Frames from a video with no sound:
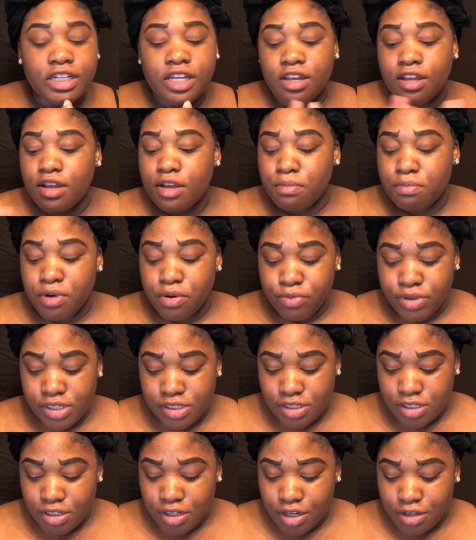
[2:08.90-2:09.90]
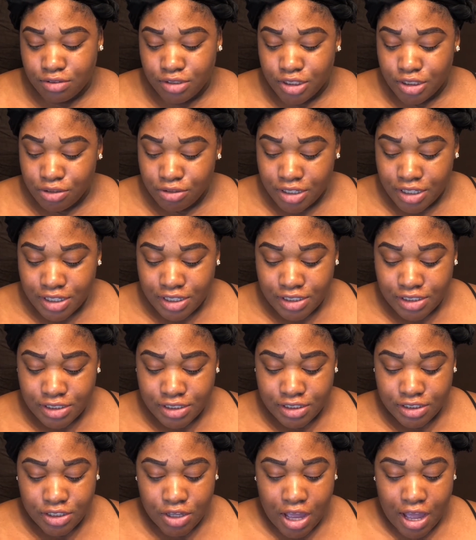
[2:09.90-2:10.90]
But we still gonna do this.
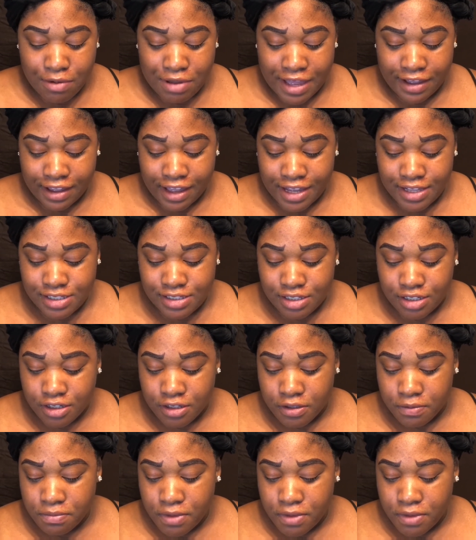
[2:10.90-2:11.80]
So I got some,